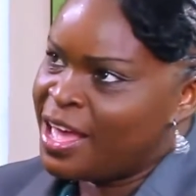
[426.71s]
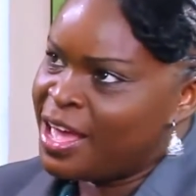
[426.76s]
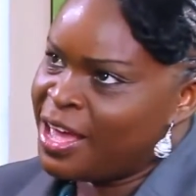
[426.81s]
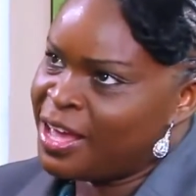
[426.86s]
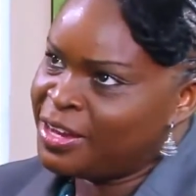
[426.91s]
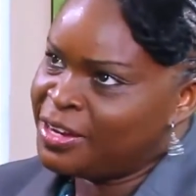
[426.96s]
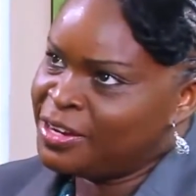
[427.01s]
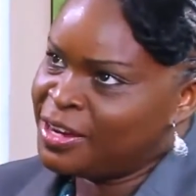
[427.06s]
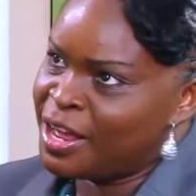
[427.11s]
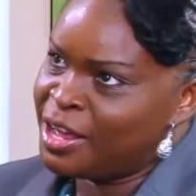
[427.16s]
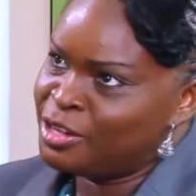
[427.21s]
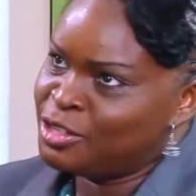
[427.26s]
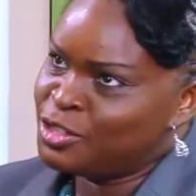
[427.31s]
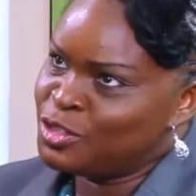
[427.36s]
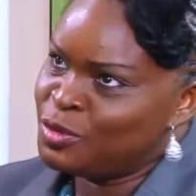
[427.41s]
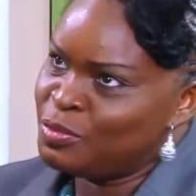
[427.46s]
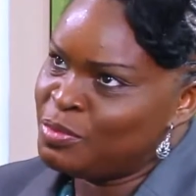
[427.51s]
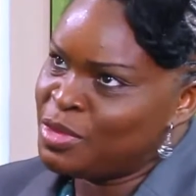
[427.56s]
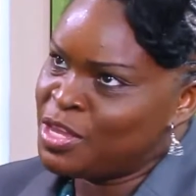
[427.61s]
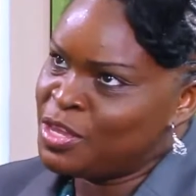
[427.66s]
And
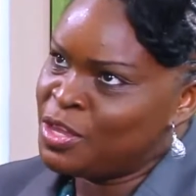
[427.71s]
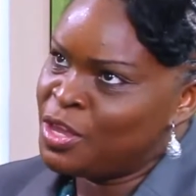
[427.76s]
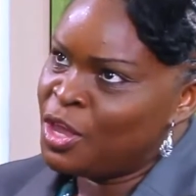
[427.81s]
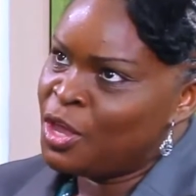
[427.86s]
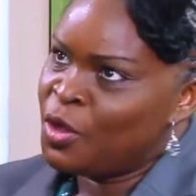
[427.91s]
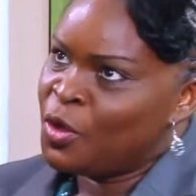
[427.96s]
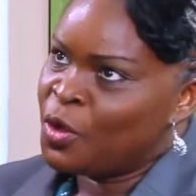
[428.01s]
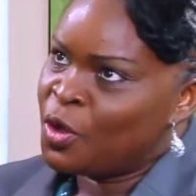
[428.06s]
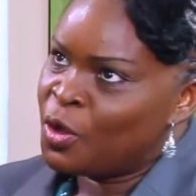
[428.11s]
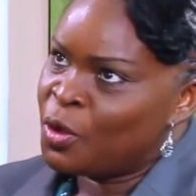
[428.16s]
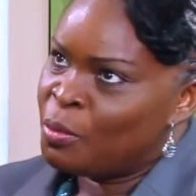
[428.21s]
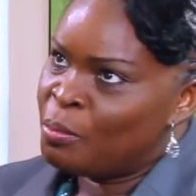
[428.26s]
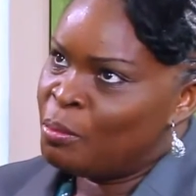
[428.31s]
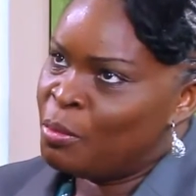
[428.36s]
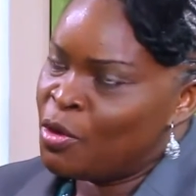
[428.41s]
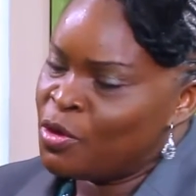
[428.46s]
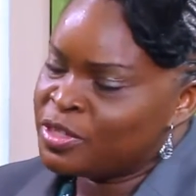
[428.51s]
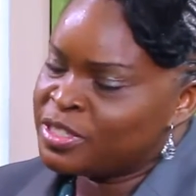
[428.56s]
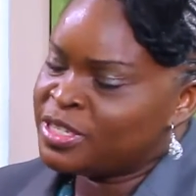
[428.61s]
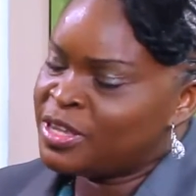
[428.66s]
to me,
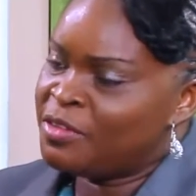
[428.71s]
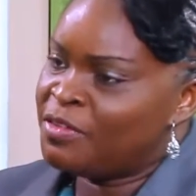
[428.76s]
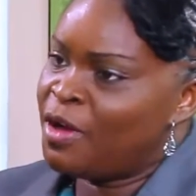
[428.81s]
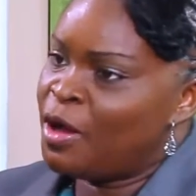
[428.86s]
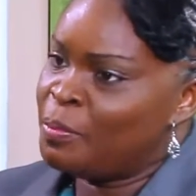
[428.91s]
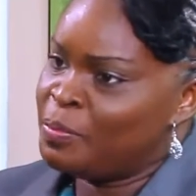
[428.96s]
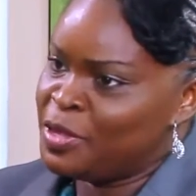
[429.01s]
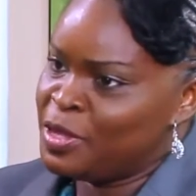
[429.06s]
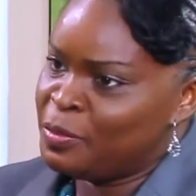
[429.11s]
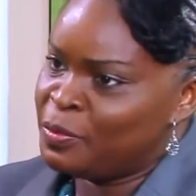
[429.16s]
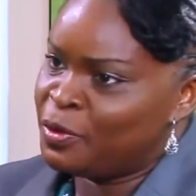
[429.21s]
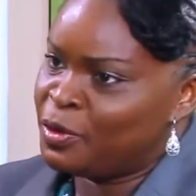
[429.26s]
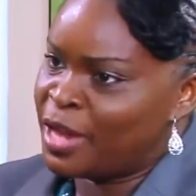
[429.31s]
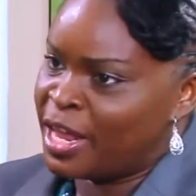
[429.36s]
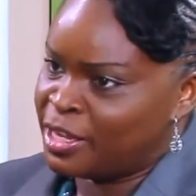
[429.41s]
most of our people,